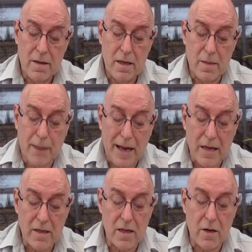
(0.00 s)
It's
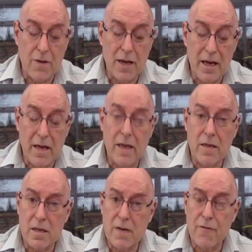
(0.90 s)
balancing on the helix
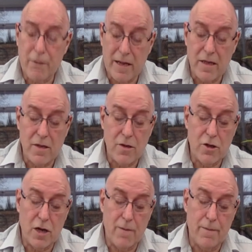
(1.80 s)
as if ready to
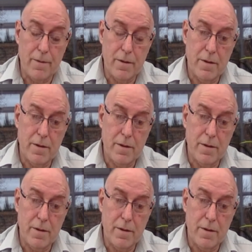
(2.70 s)
jump.